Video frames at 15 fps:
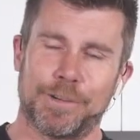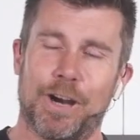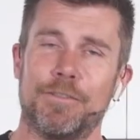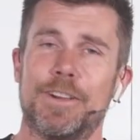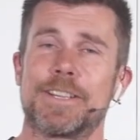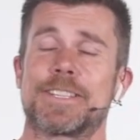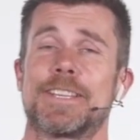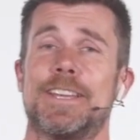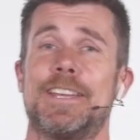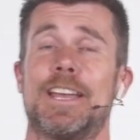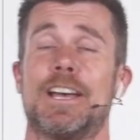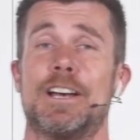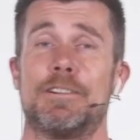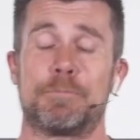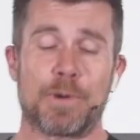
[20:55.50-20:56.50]
obviously
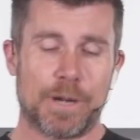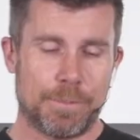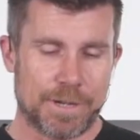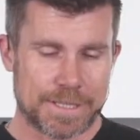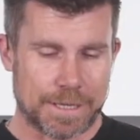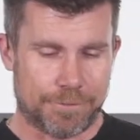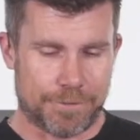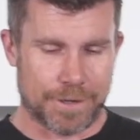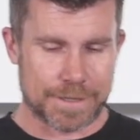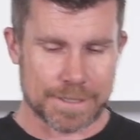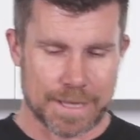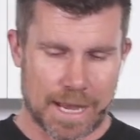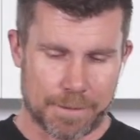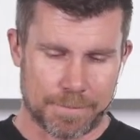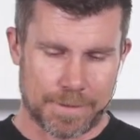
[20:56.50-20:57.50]
a pretty busy
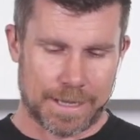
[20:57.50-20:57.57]
first lap.